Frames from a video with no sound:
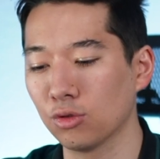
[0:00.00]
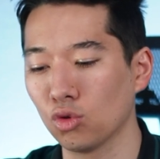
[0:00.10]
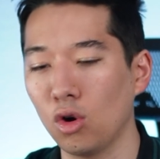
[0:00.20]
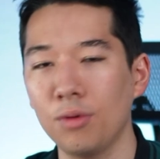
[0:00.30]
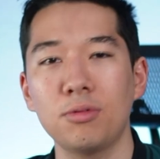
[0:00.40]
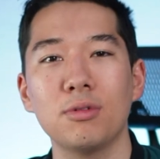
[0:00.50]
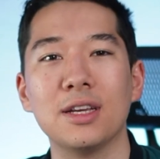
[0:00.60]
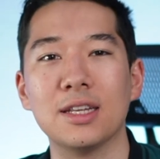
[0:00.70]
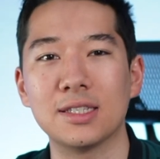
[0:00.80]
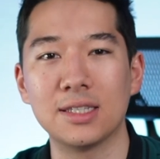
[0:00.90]
operate
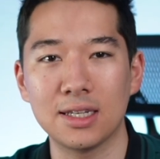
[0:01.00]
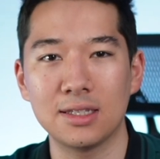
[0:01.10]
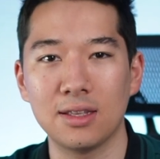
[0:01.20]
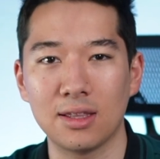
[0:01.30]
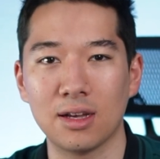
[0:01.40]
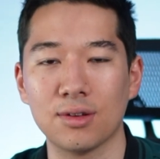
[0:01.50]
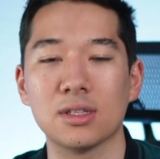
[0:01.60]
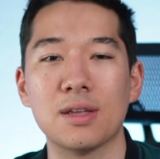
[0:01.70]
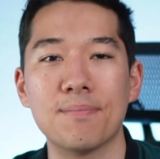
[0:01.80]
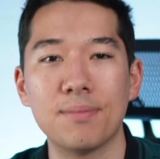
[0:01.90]
a 60,000,
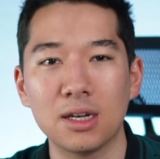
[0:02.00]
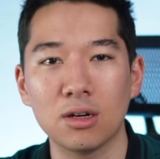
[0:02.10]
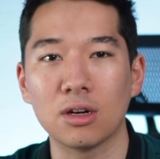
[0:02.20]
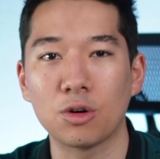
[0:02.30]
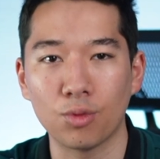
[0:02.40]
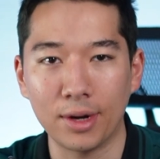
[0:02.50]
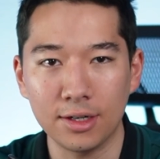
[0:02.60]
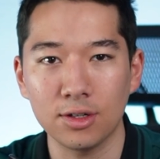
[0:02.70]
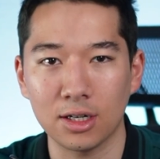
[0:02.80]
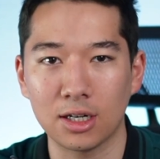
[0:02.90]
a
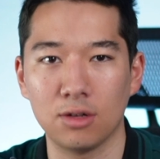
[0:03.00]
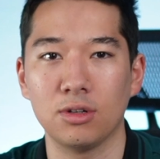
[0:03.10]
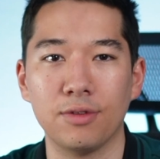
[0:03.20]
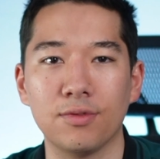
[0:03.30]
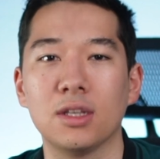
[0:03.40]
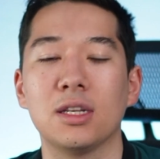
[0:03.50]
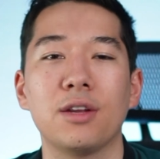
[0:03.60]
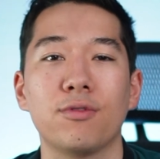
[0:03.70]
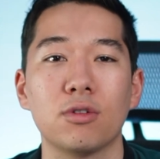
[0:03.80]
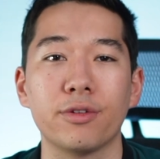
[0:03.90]
greater account even than that
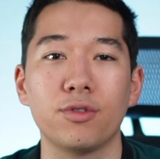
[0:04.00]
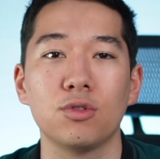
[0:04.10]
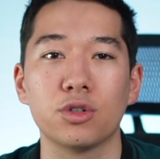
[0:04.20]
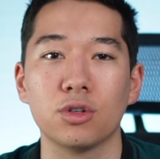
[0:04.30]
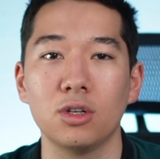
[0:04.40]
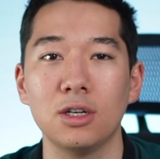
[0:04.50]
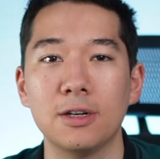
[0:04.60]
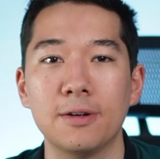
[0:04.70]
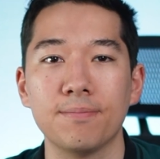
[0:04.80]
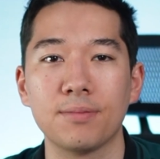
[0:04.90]
for the future.
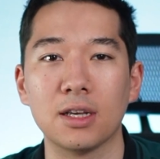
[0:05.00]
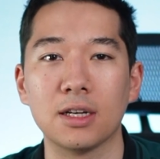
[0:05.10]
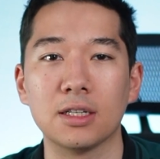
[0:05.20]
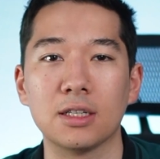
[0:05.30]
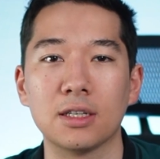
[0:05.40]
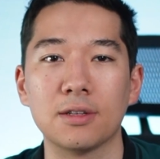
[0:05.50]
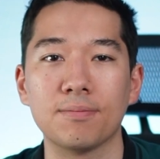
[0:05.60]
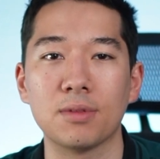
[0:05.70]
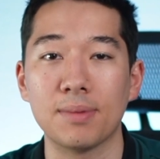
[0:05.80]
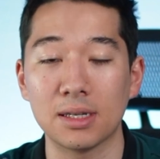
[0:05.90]
And
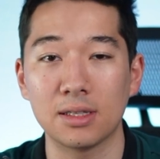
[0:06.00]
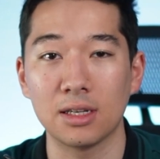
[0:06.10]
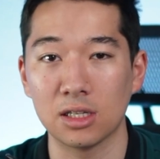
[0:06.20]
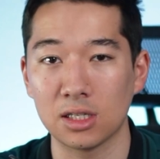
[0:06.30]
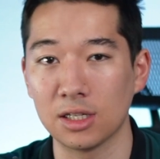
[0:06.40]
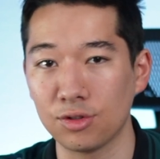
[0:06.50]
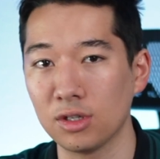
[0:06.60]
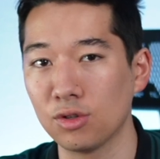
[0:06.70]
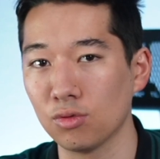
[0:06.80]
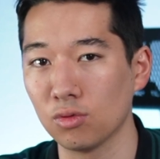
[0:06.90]
the best thing is literally
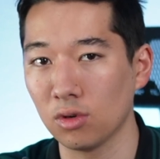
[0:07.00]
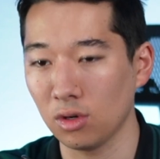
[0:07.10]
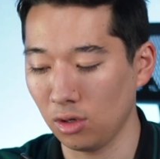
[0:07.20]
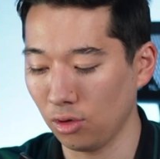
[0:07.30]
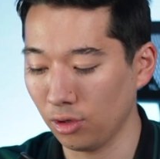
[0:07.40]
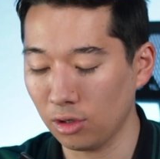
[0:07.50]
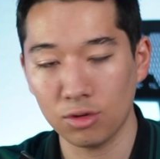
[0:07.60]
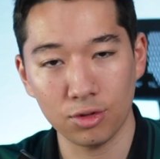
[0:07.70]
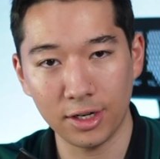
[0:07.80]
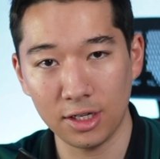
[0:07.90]
to learn a good
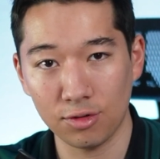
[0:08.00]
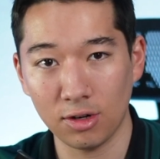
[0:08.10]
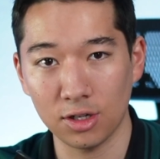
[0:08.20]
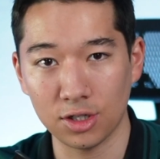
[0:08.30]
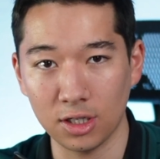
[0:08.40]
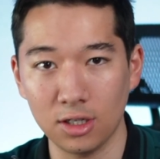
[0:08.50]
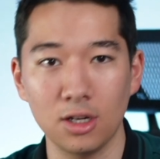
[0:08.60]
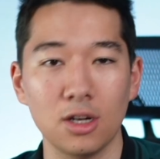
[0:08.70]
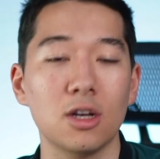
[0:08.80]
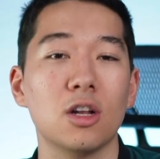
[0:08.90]
trading strategy,
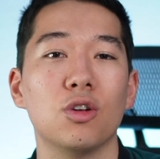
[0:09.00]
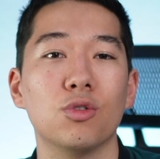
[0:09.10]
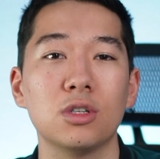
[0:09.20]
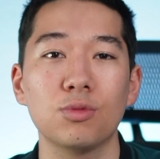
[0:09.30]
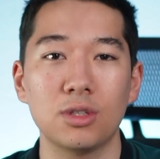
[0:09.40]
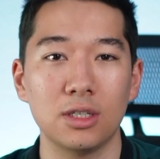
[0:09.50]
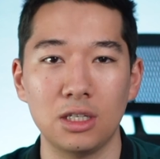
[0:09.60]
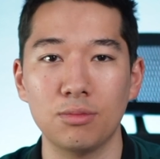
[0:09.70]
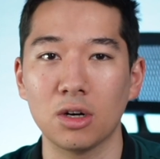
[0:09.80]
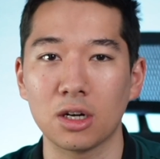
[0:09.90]
learn it with a
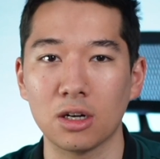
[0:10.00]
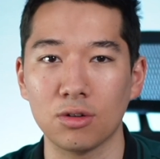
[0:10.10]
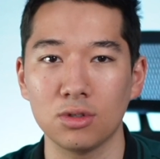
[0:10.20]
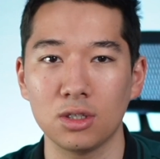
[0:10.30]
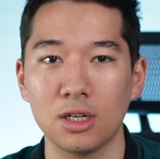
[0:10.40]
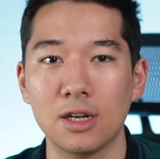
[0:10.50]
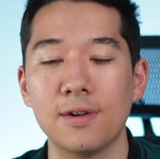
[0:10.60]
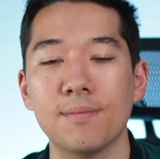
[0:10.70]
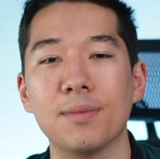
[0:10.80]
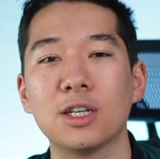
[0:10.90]
demo account,
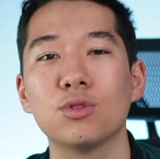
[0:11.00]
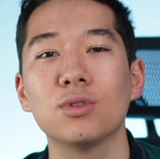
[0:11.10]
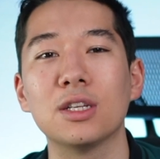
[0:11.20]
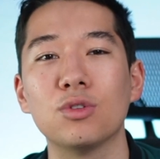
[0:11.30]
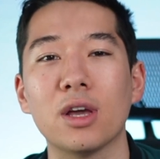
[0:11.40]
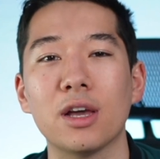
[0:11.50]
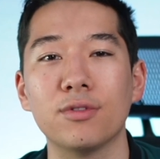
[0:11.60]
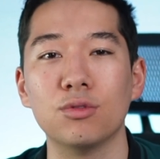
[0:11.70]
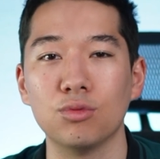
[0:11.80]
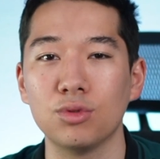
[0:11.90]
make sure that you have a
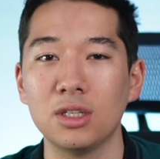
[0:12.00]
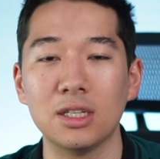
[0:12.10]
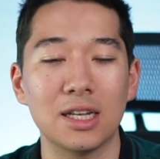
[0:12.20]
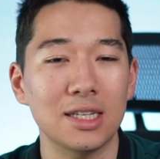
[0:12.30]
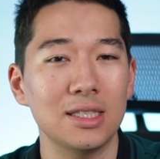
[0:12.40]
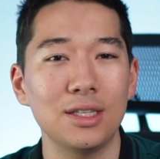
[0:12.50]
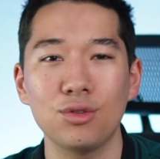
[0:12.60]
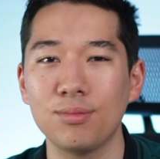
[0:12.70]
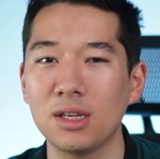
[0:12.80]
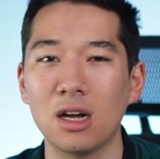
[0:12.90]
routine. It doesn't need to
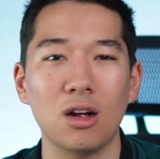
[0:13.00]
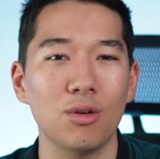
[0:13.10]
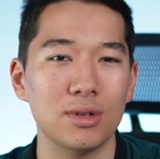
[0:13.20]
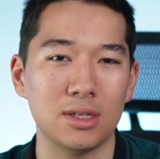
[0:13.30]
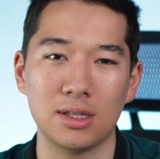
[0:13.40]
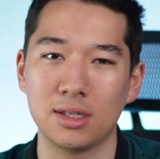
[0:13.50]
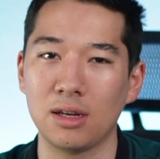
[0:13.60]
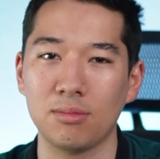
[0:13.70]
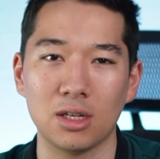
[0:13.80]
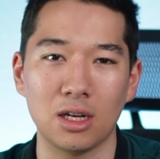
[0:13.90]
be always in the same
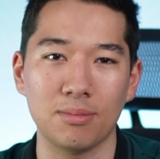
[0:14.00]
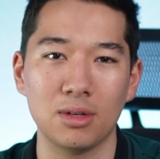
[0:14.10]
time.